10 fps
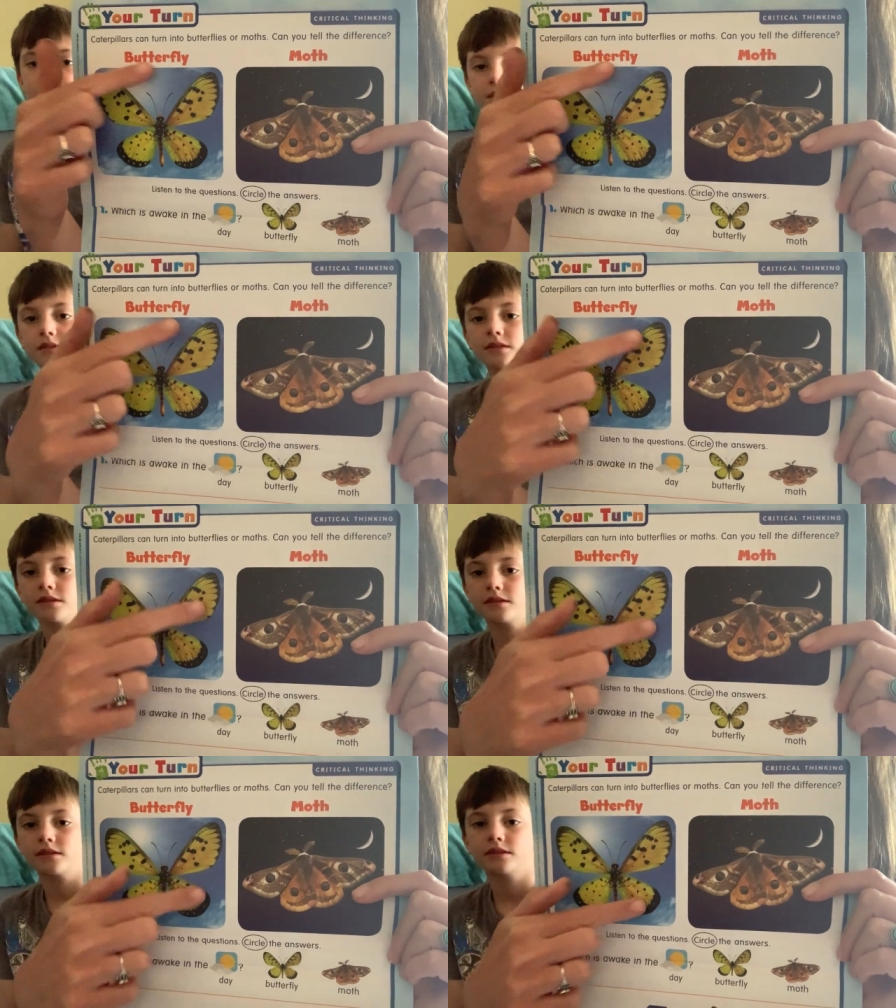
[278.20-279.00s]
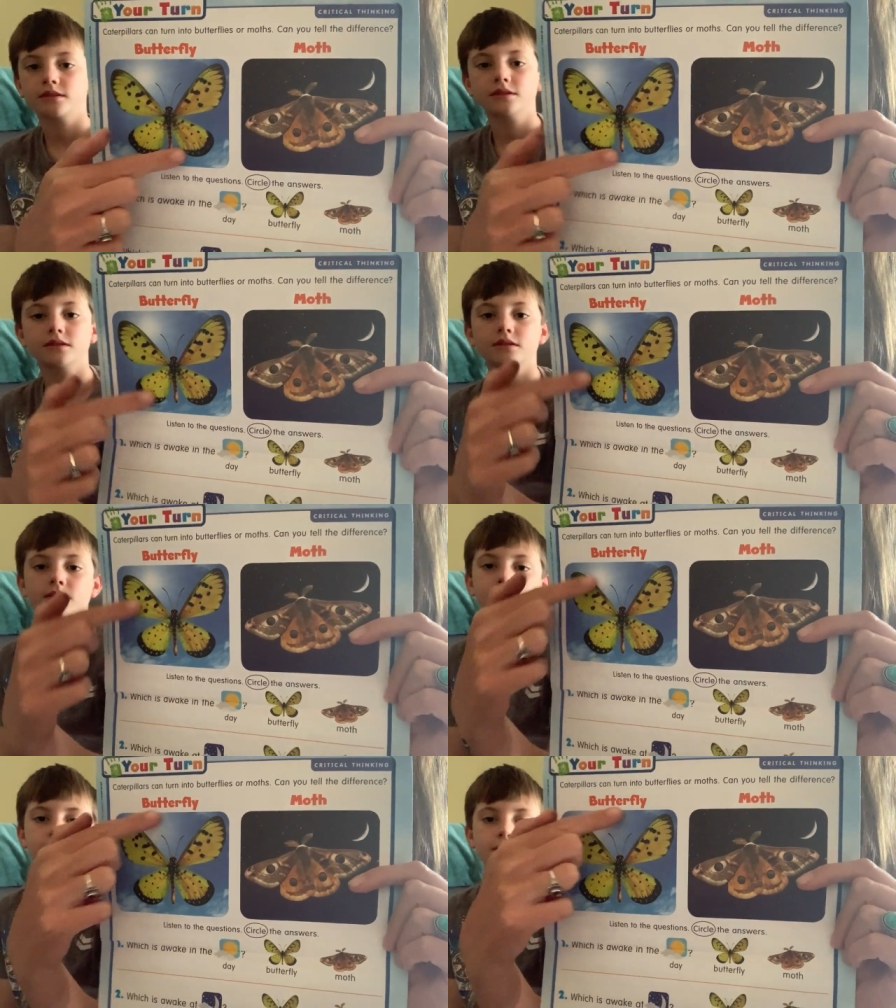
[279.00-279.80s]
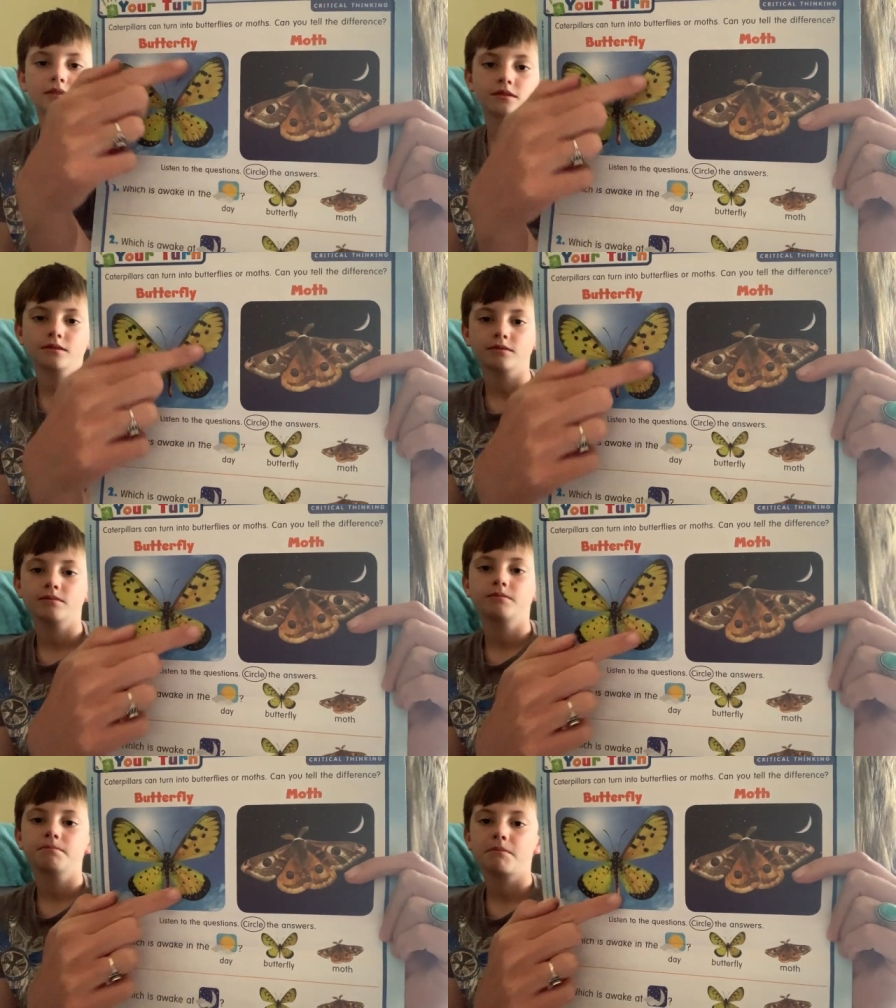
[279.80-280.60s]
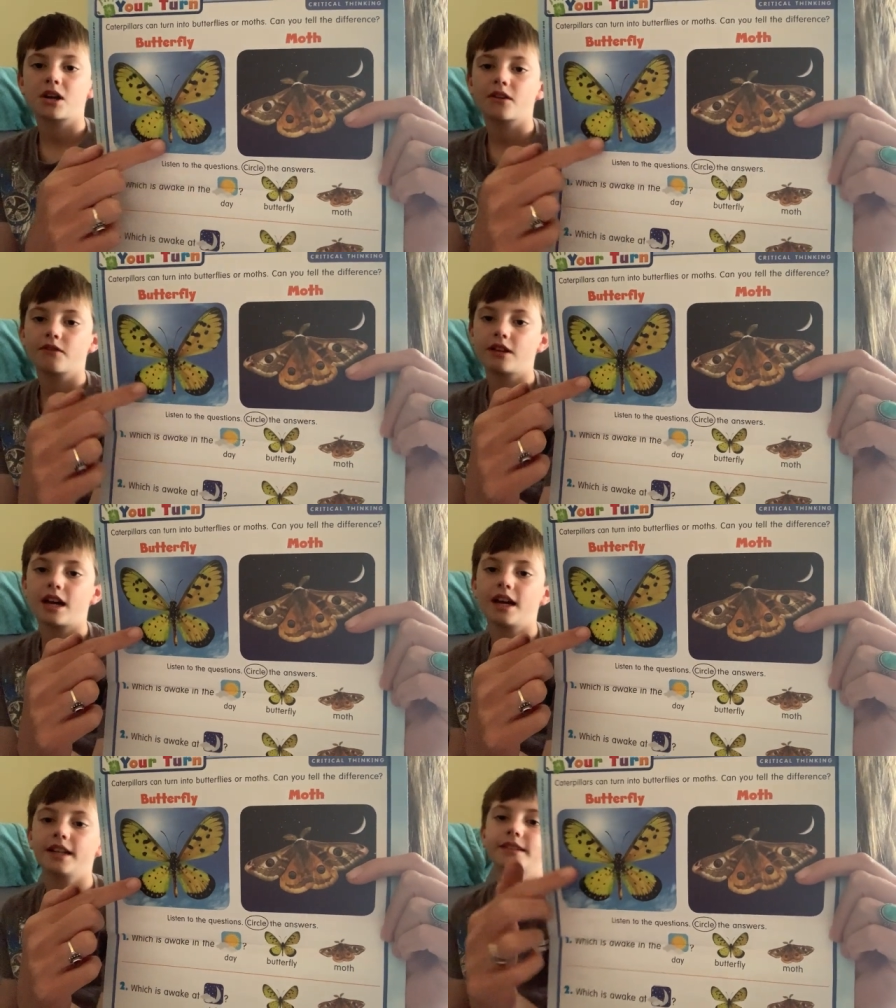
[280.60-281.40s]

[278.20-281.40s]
This one right here is a butterfly.